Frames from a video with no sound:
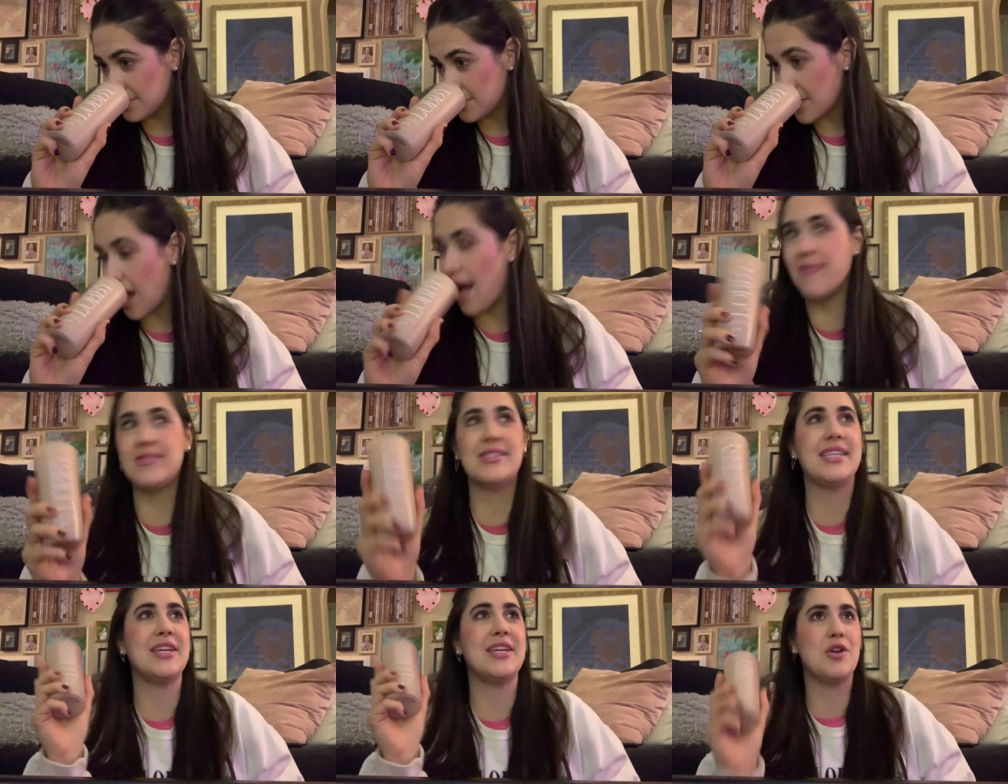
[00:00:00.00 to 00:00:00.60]

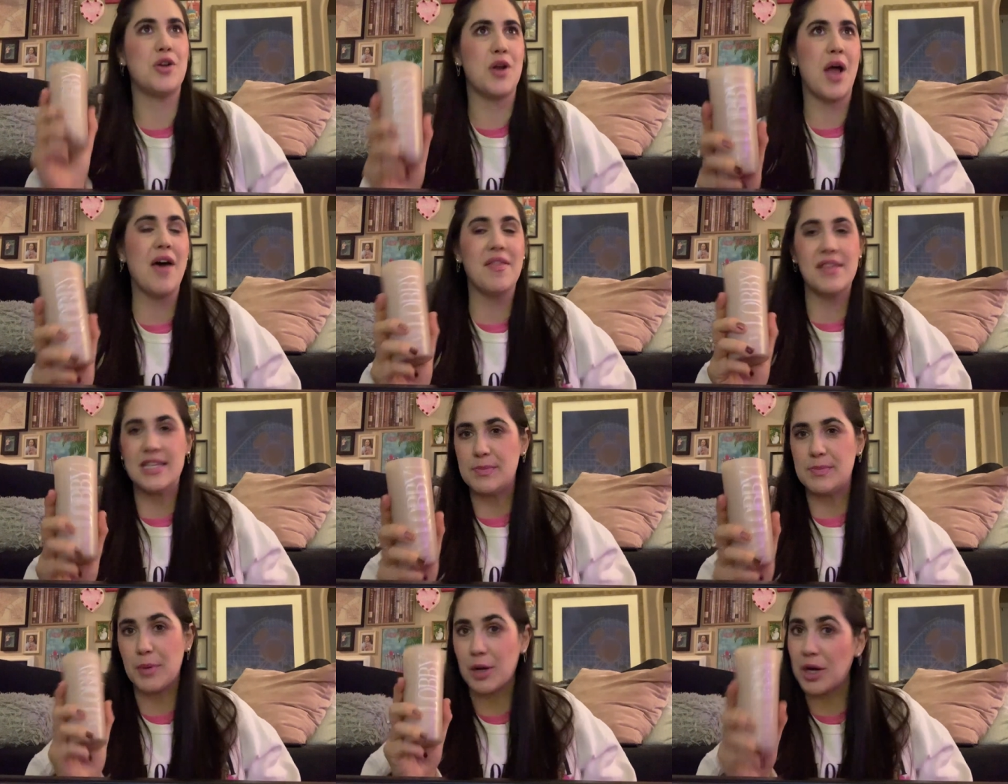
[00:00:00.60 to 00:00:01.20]
Obviously, I don't know how
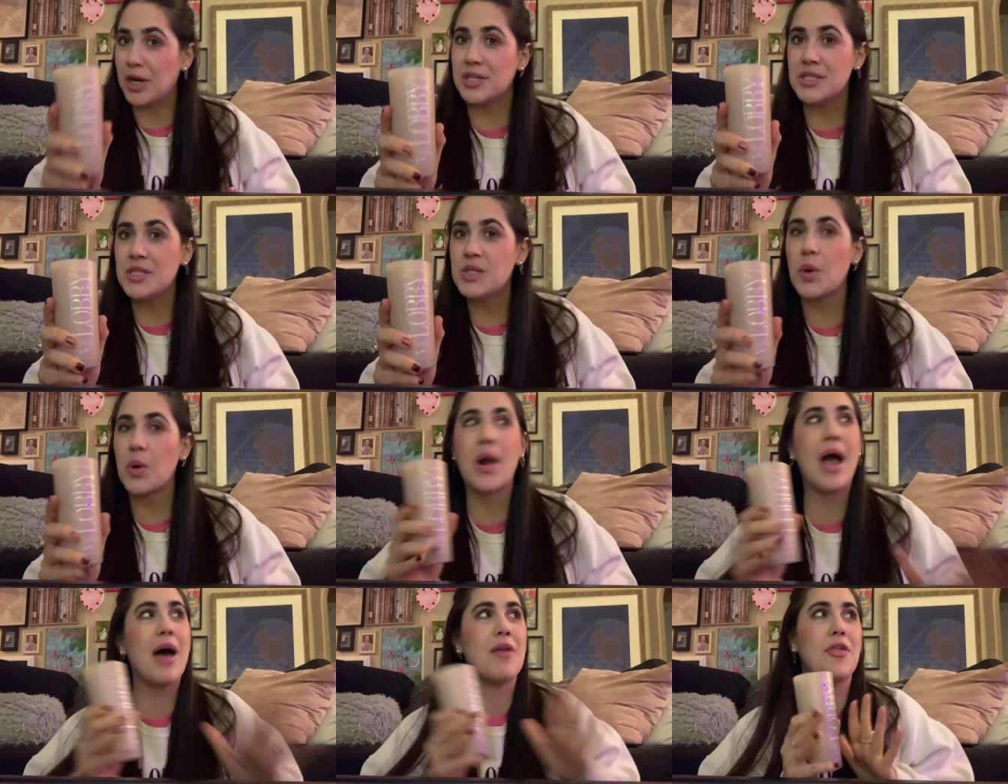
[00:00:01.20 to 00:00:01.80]
this burns
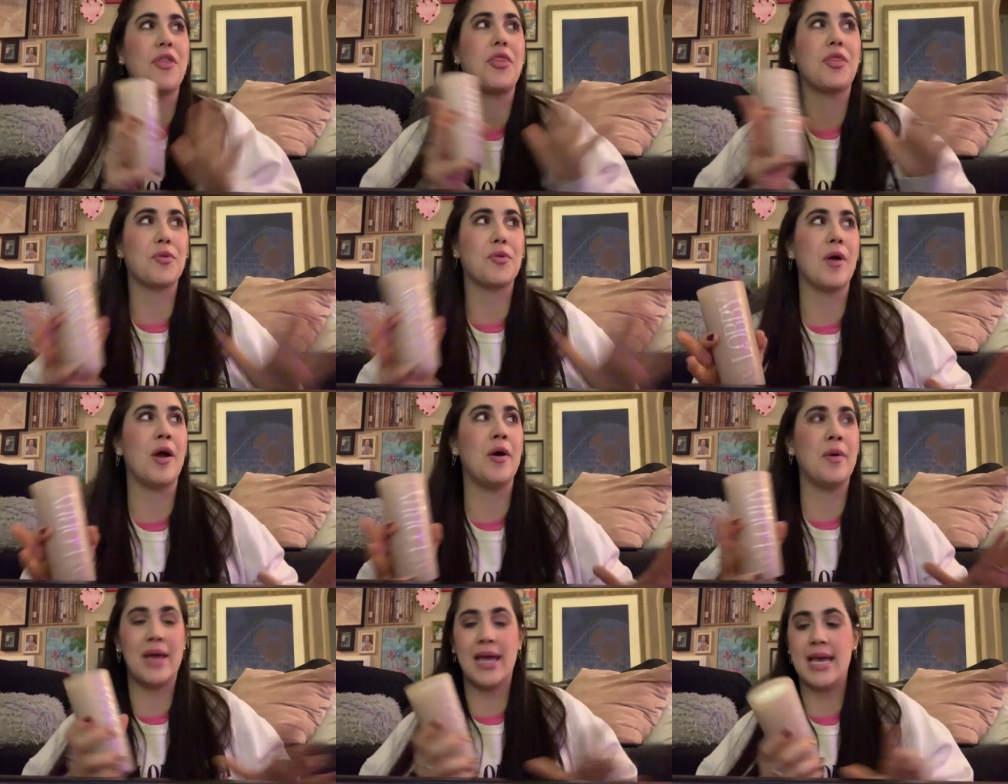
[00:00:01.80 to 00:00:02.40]
or how the
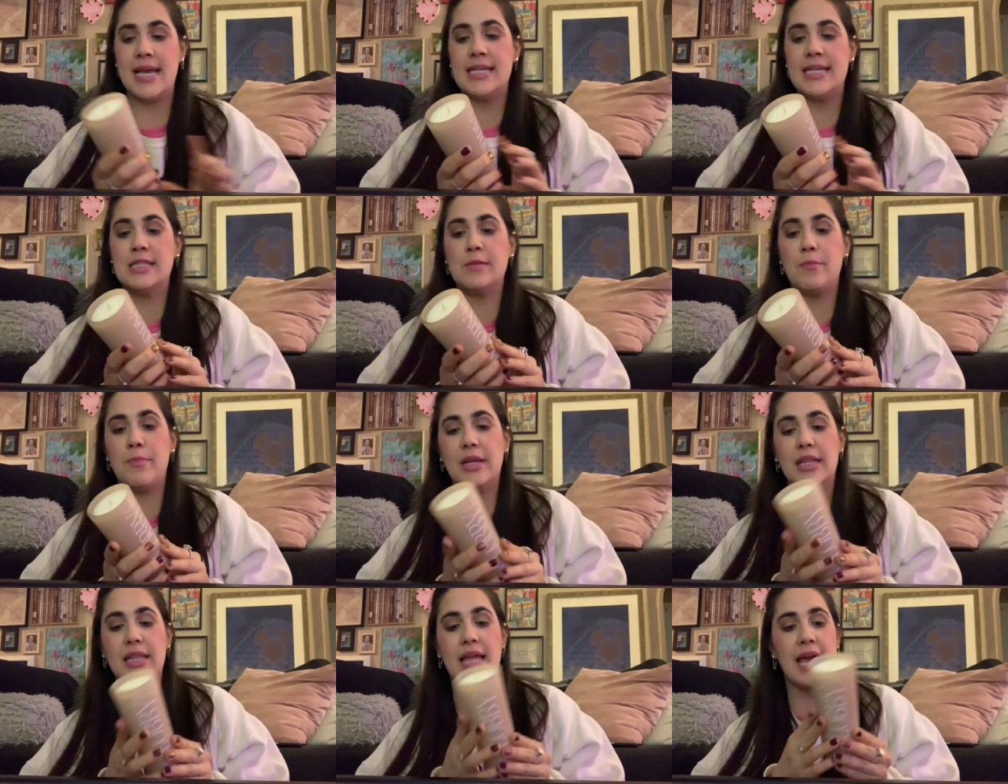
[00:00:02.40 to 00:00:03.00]
throw is,
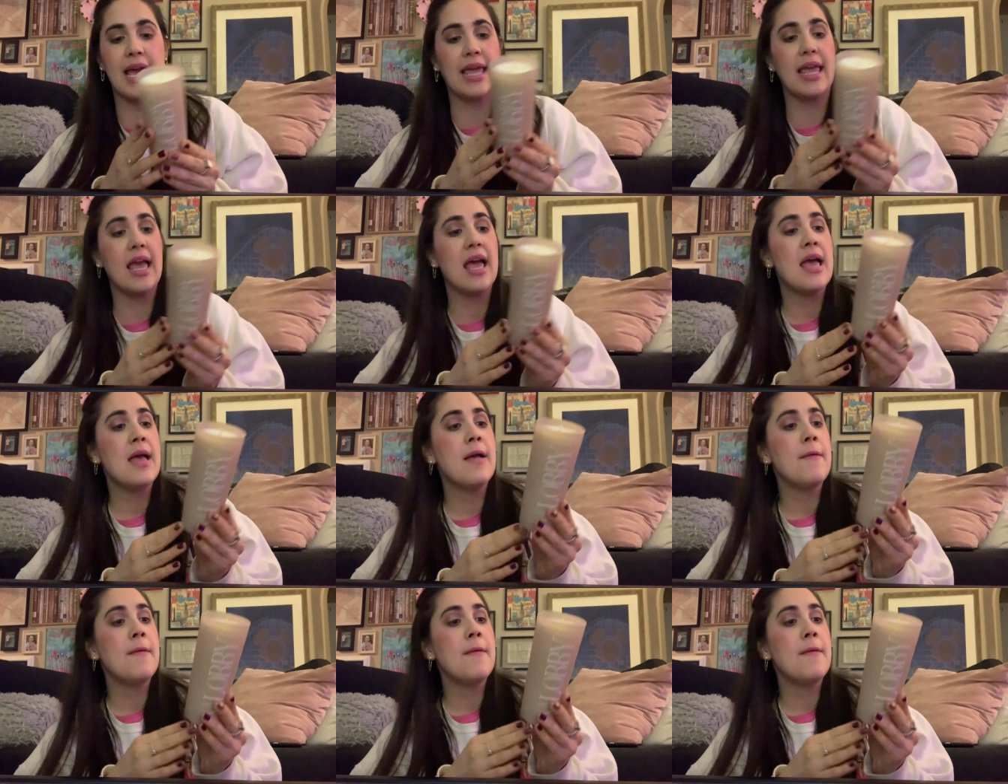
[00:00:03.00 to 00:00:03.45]
but like,